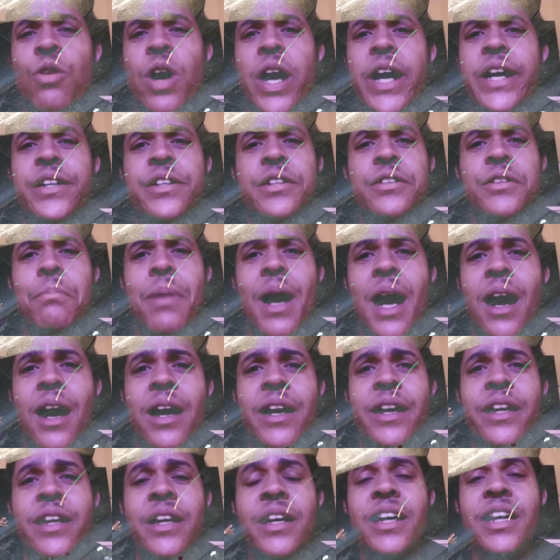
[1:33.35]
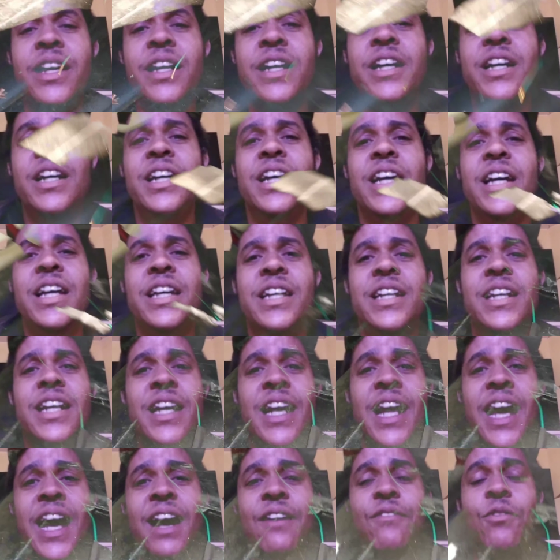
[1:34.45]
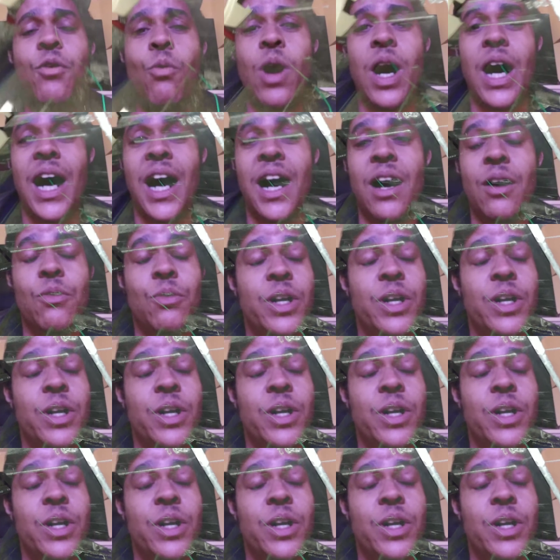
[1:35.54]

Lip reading: right to the body and you didn't have a wire.